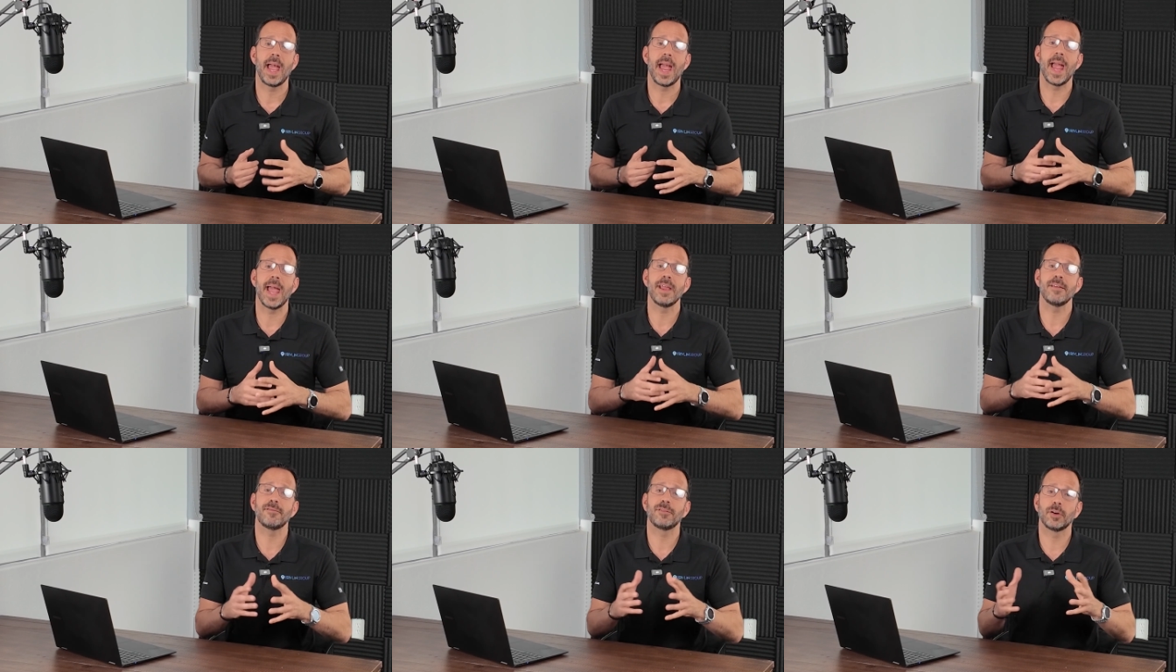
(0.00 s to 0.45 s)

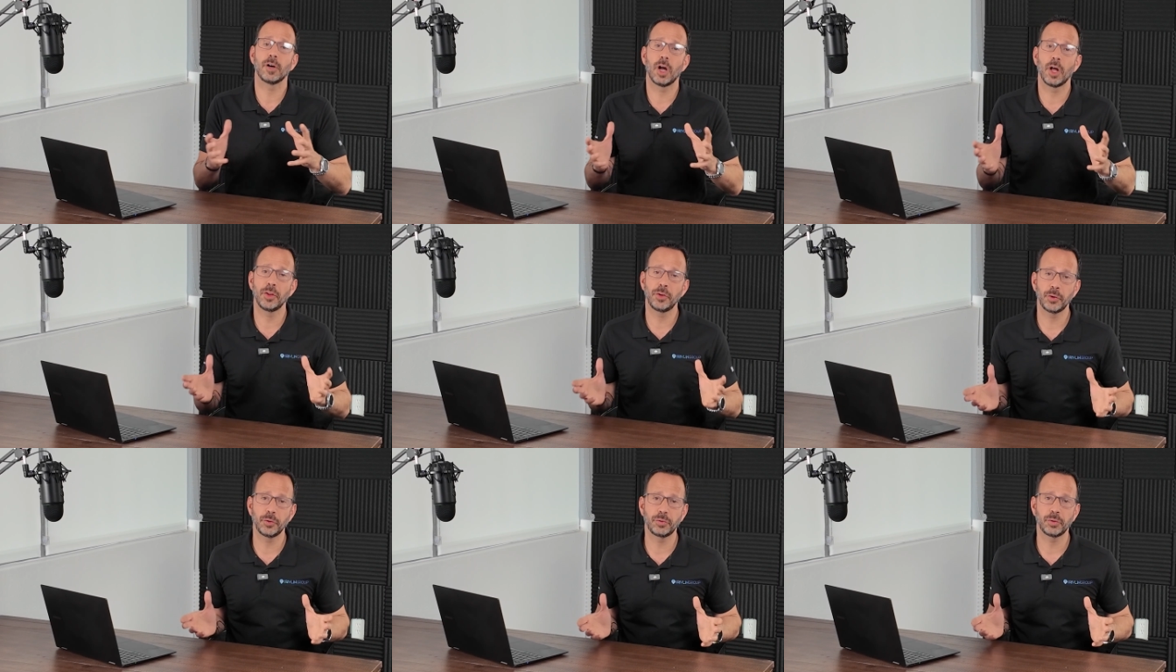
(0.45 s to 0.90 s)
and for
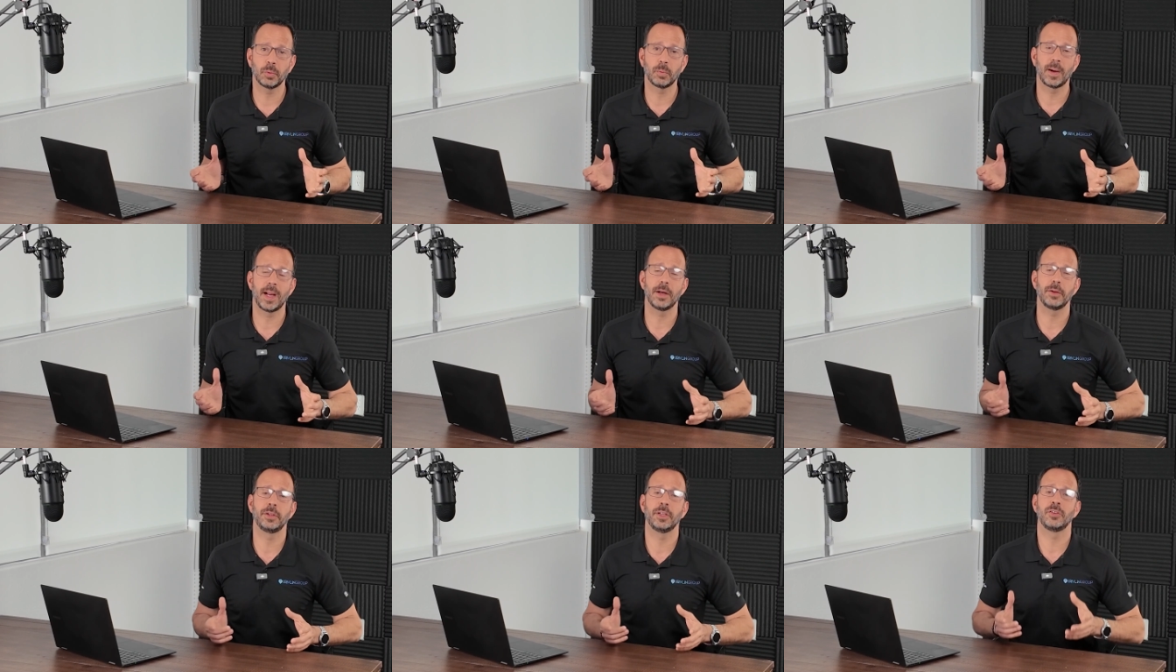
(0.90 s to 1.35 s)
others
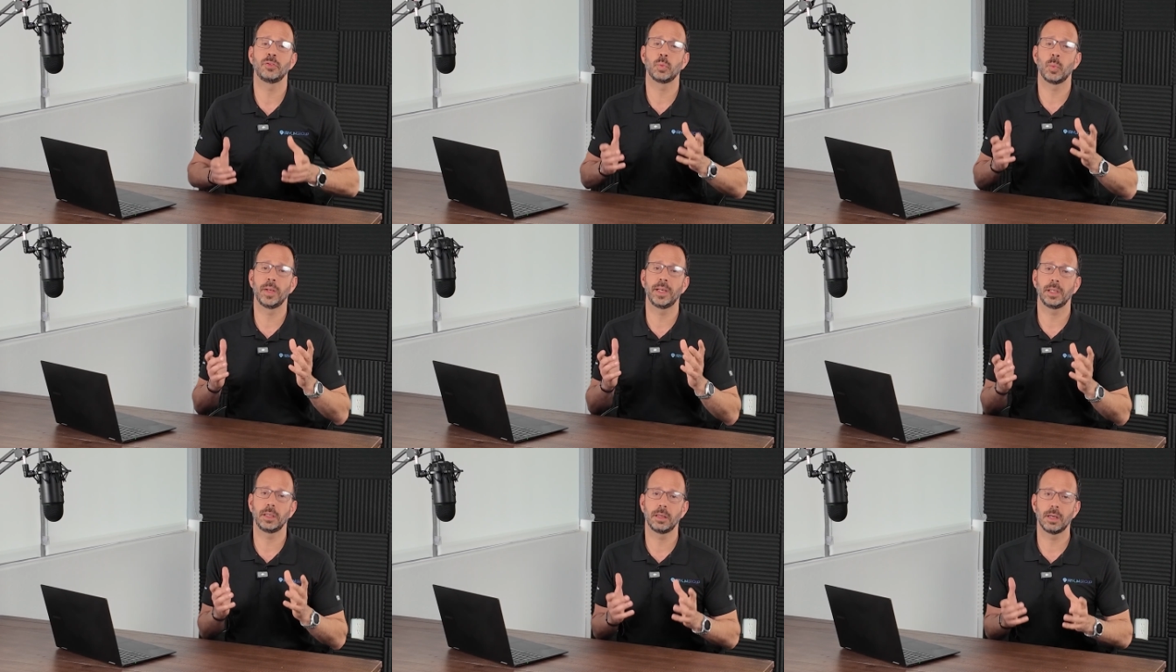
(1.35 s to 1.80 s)
around
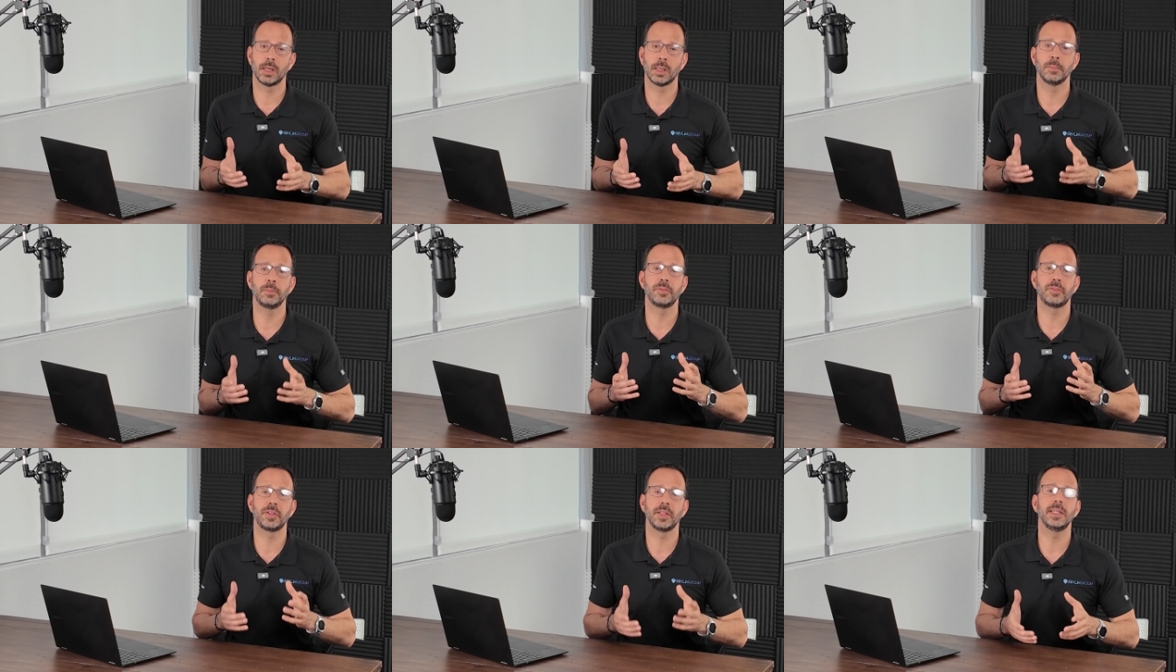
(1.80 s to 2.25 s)
us when it
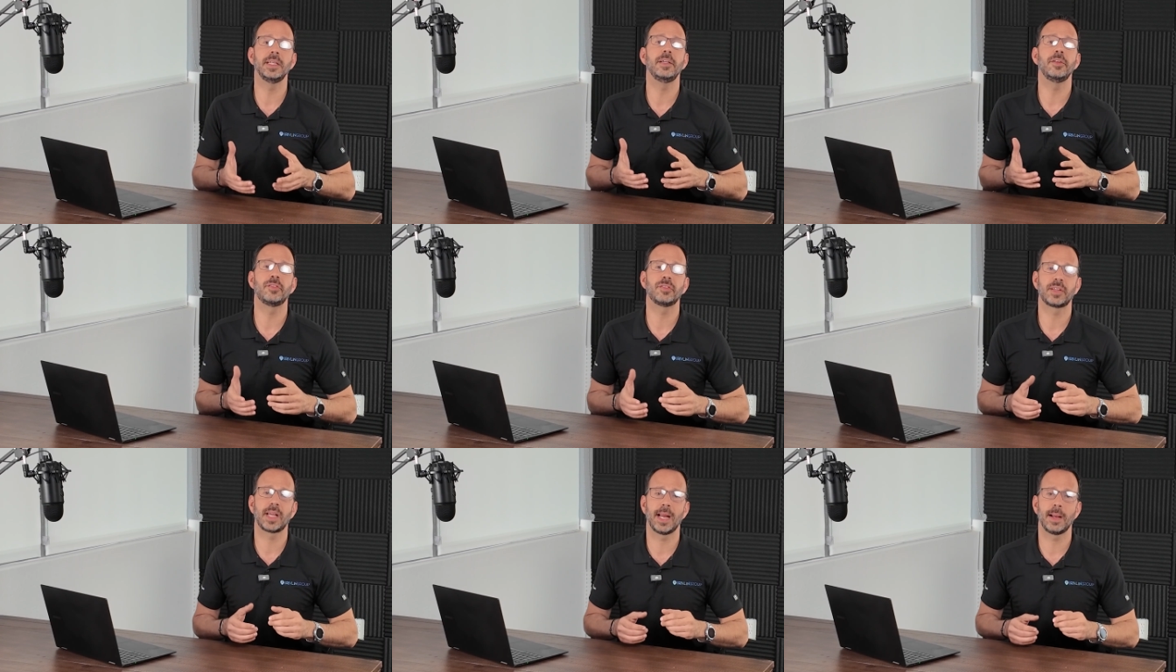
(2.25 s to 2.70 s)
comes to
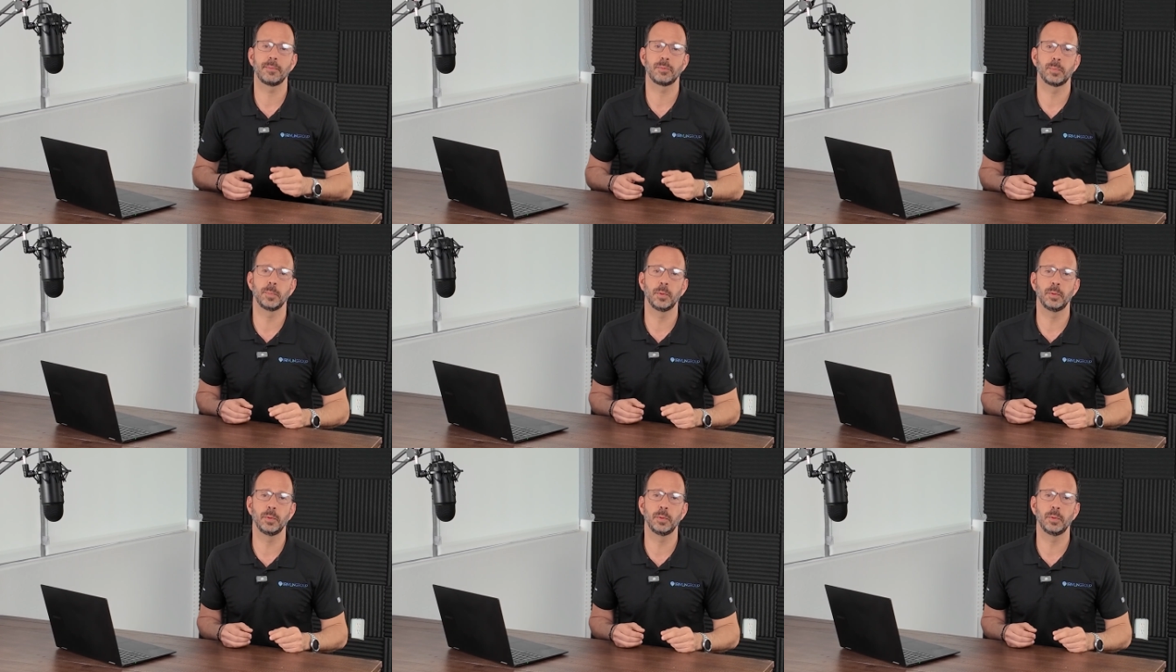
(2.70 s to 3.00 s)
these scams